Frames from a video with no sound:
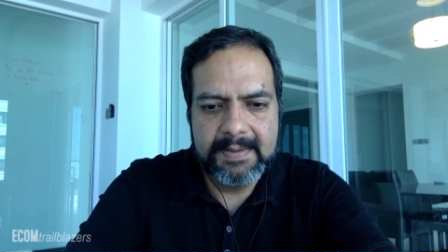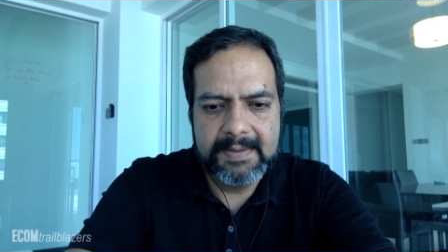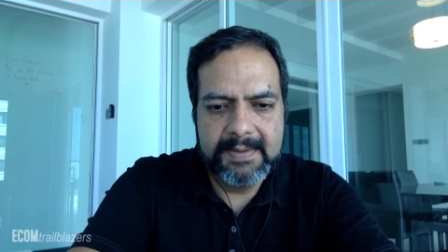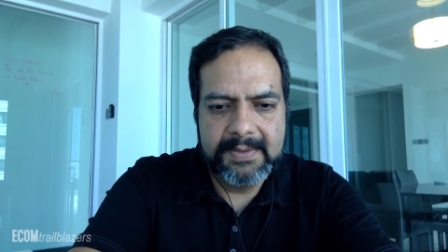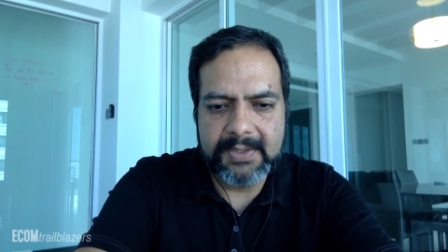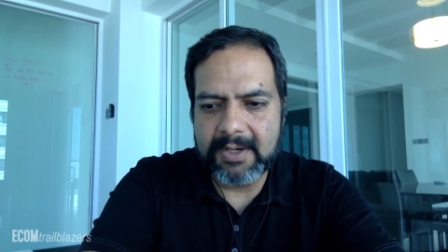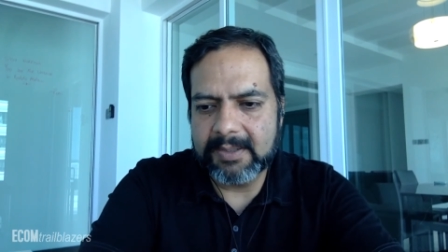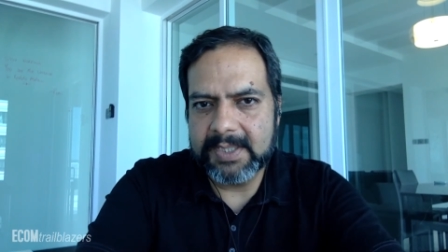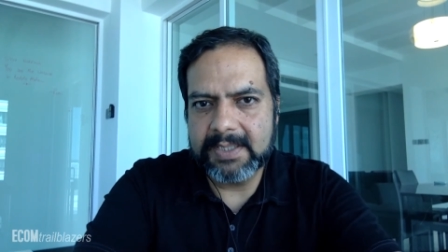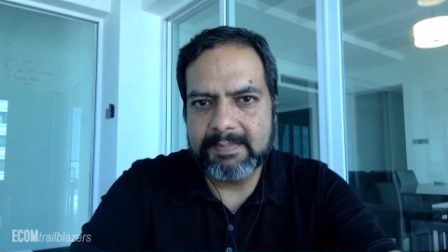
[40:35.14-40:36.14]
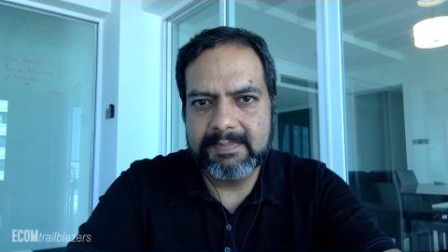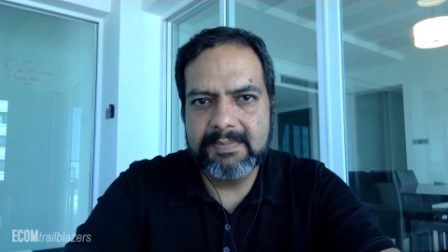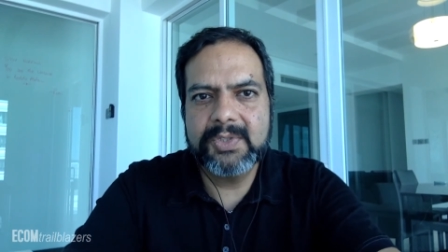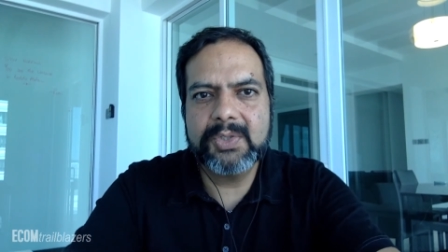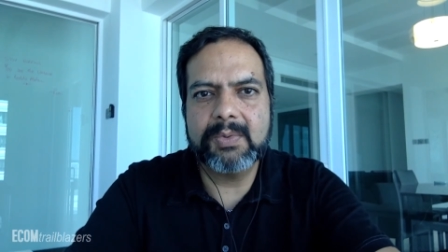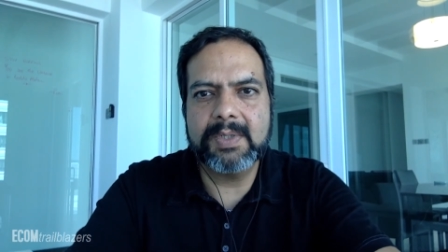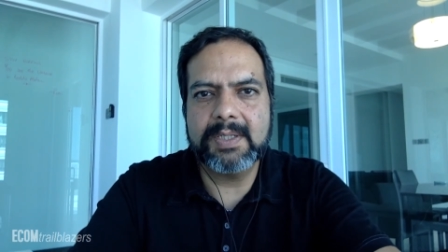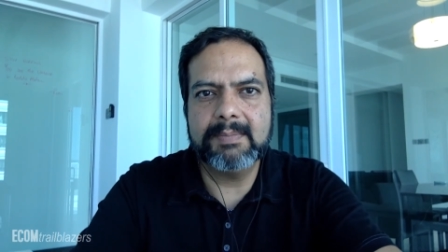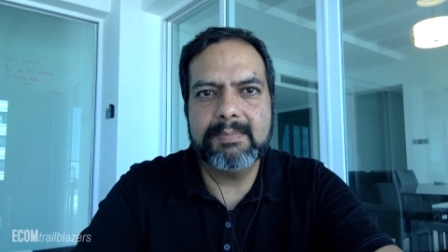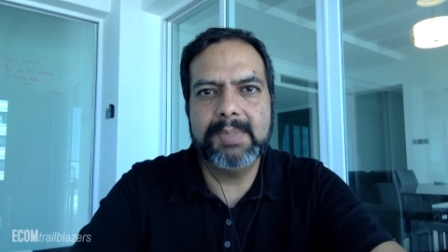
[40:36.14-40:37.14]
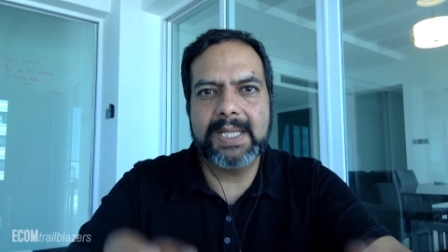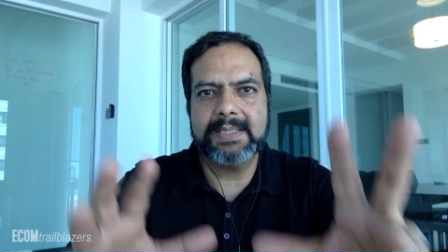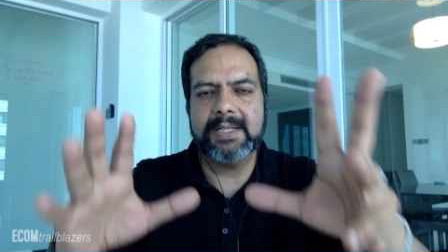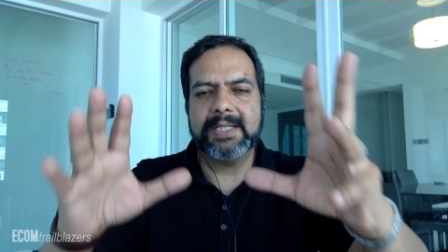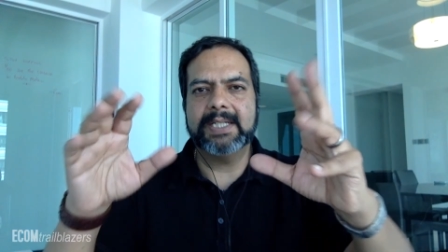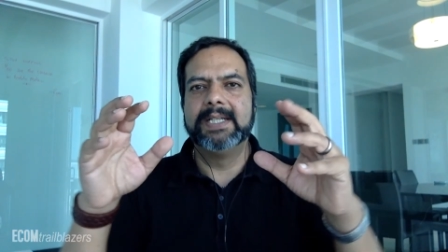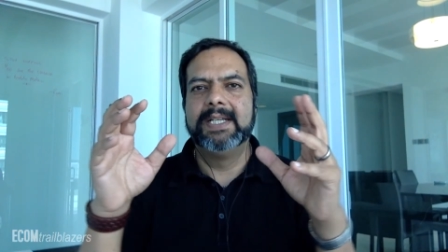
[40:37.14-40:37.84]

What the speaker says: Sorry, my screen blanked out again.